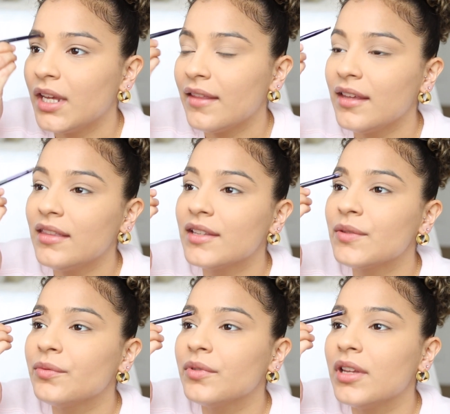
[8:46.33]
I think
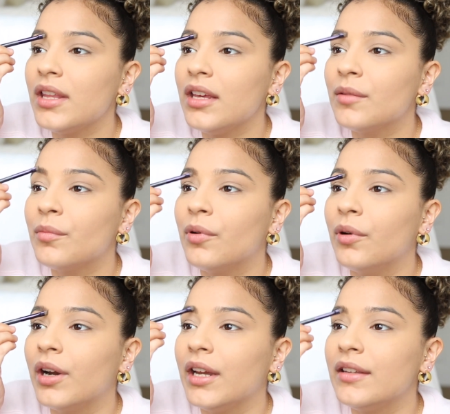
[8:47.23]
that's really
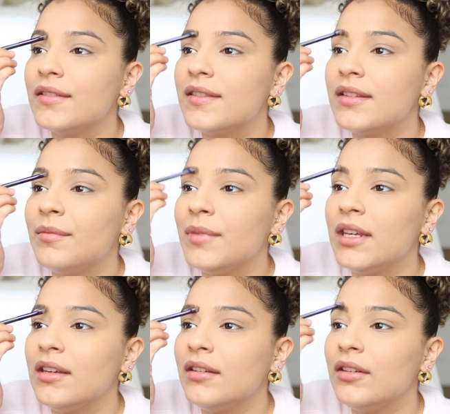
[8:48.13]
important to
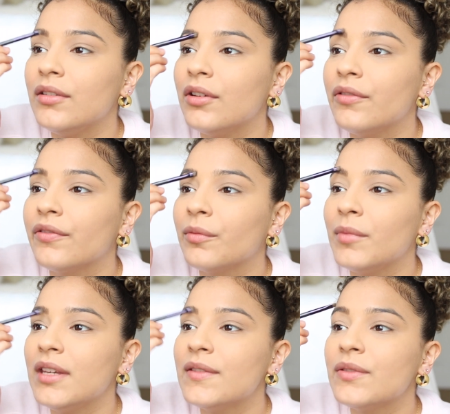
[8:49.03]
me, you know, for
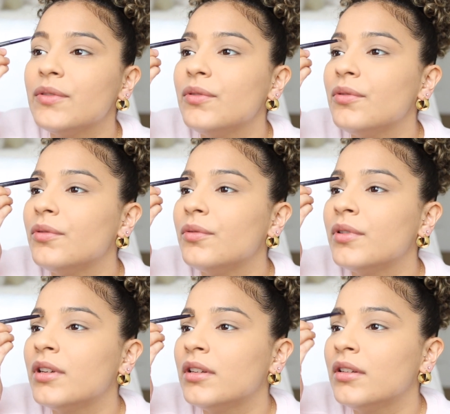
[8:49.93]
me to
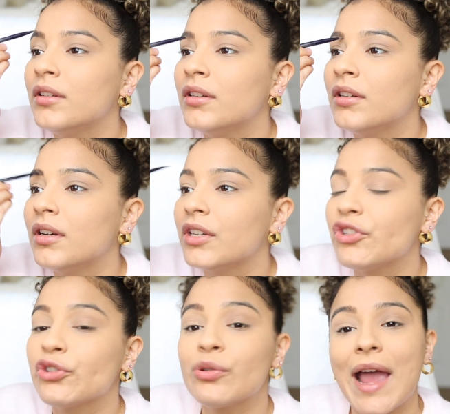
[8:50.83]

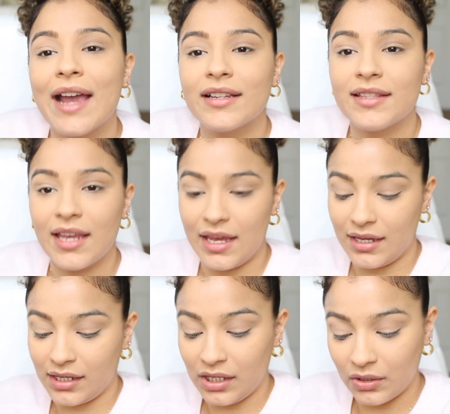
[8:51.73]
attract a
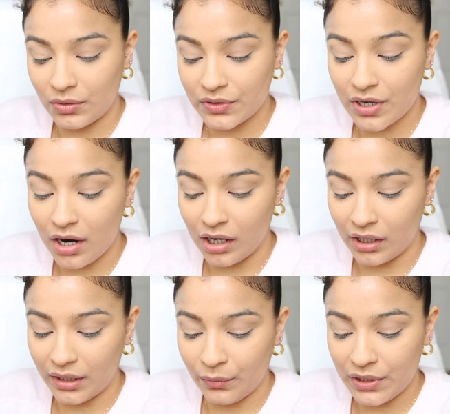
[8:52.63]
healed
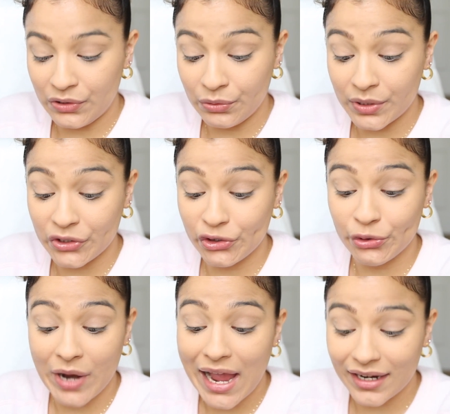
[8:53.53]
heart. And we do
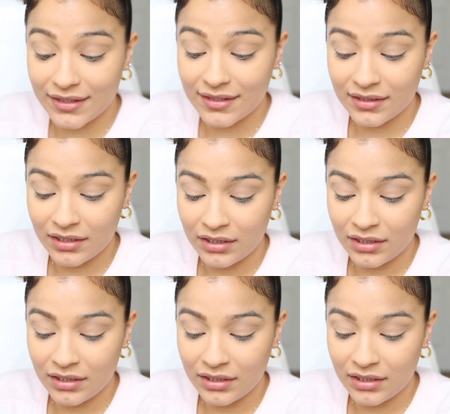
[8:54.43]
attract